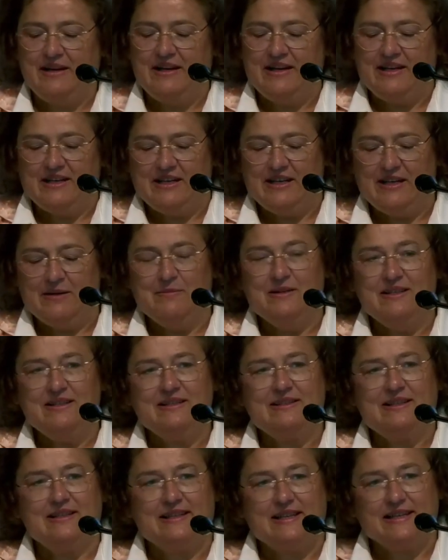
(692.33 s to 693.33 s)
what she was
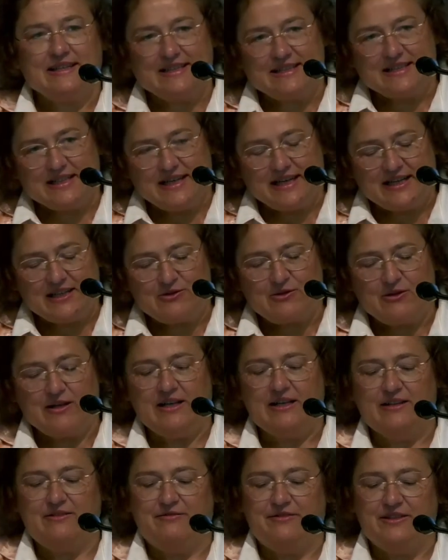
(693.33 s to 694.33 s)
destined to
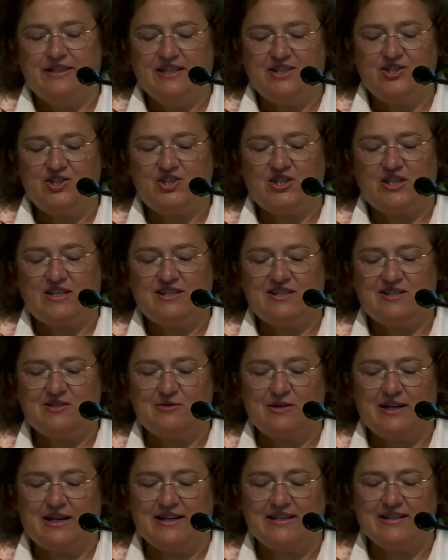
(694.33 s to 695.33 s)

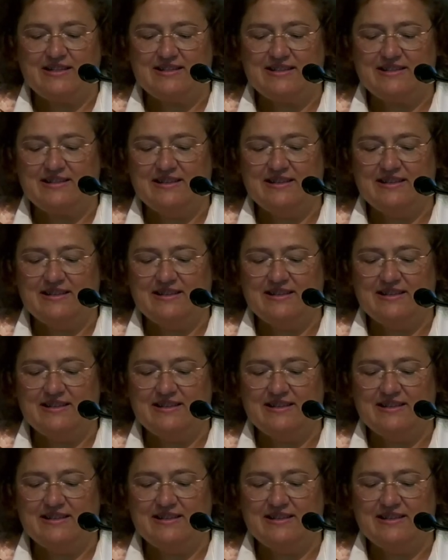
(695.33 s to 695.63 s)
knowledge,